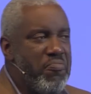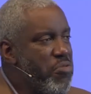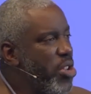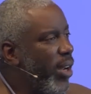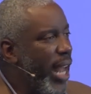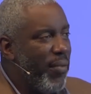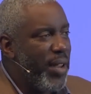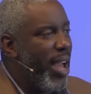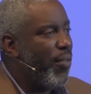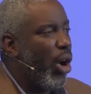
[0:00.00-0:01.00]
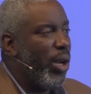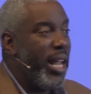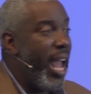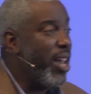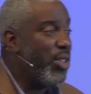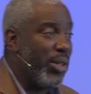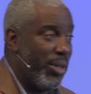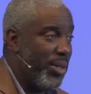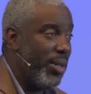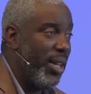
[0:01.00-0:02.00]
you don't have to have all the
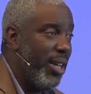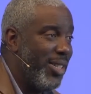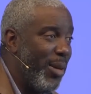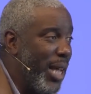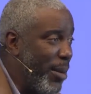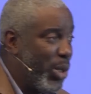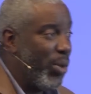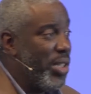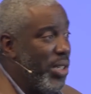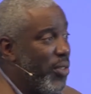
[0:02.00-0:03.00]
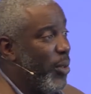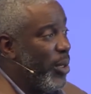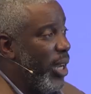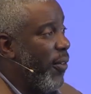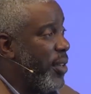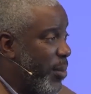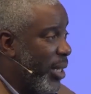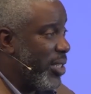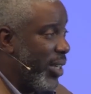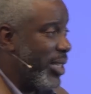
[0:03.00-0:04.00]
answers. Sometimes Christians feel nervous
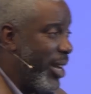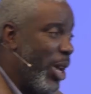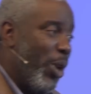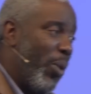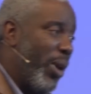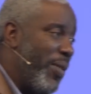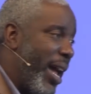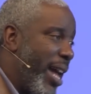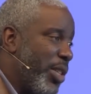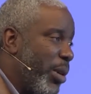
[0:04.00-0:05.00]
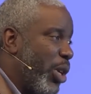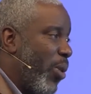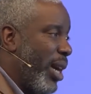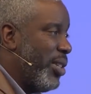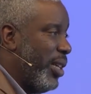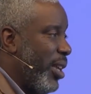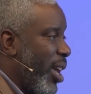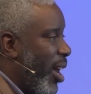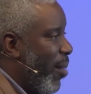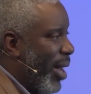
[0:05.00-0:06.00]
because they say, Well, what if they ask me a question
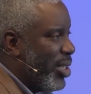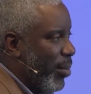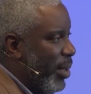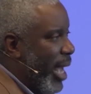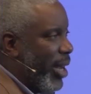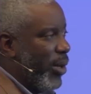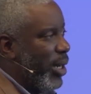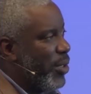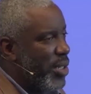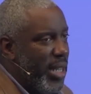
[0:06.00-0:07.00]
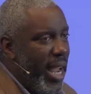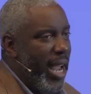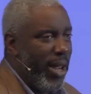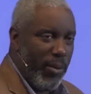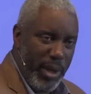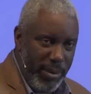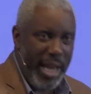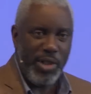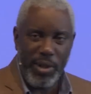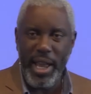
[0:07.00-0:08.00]
about something I don't understand? Well,
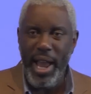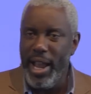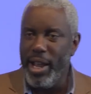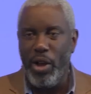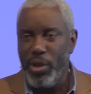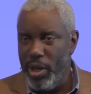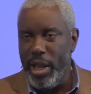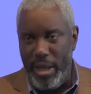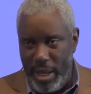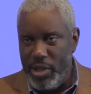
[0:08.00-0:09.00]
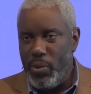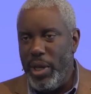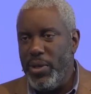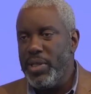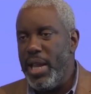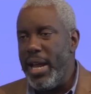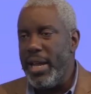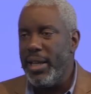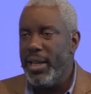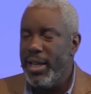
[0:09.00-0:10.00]
that's okay. Uh, uh, here's what you say